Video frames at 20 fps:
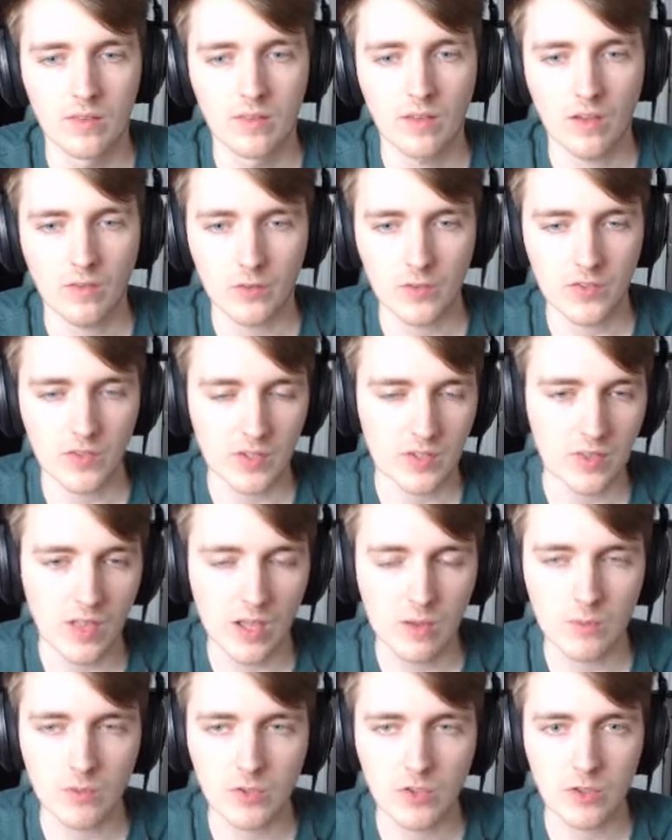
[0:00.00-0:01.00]
I've got 6
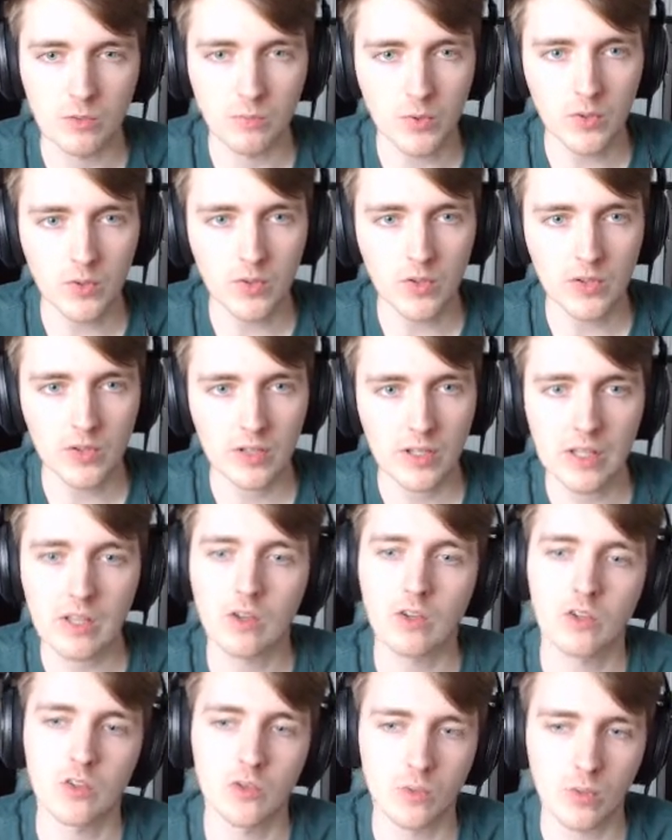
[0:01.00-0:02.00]
damage on the board, he
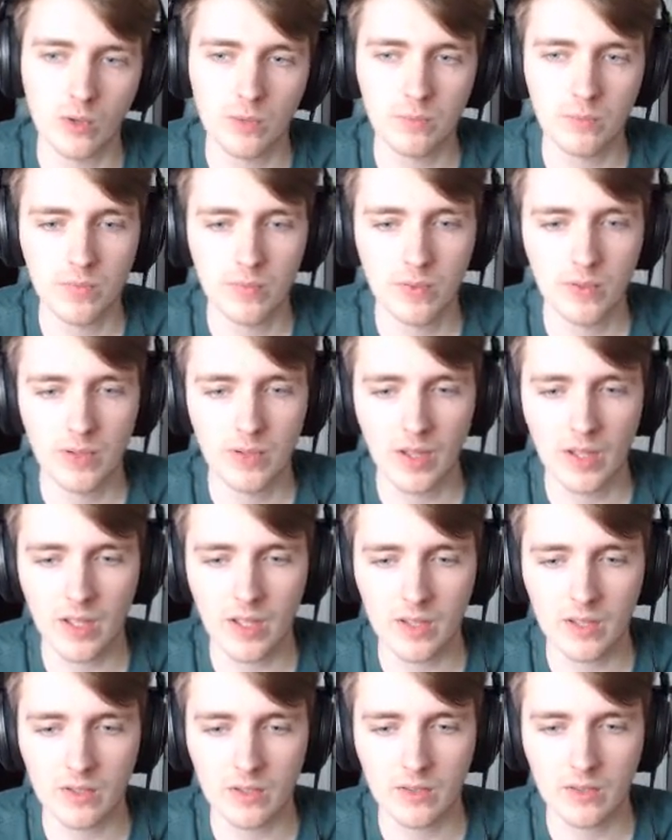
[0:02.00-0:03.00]
got a swamp.
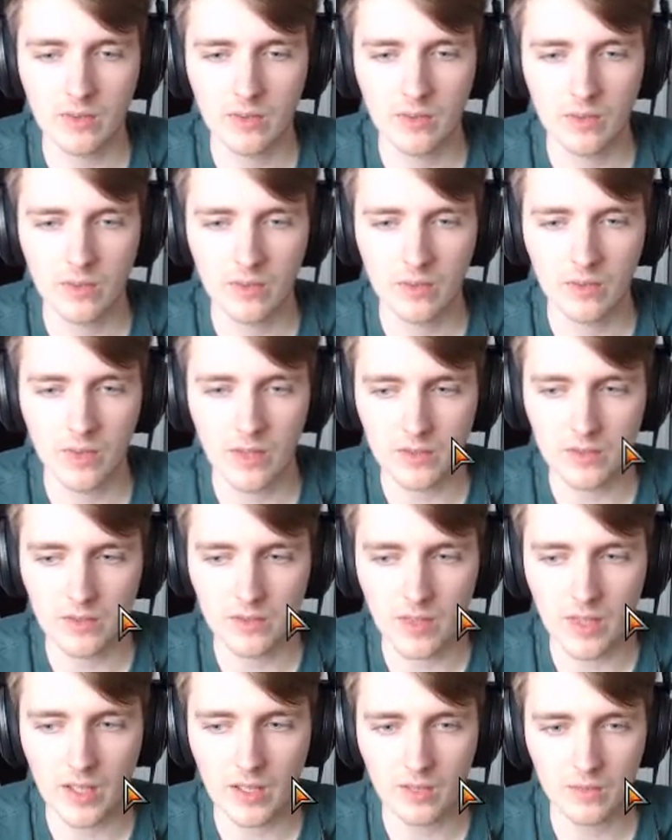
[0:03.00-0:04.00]
and that's
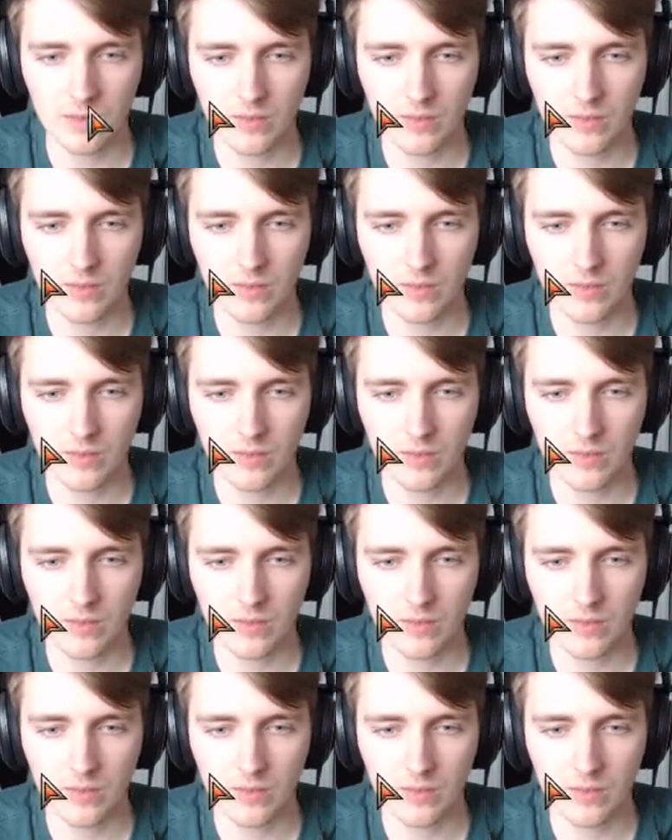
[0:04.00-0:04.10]
that.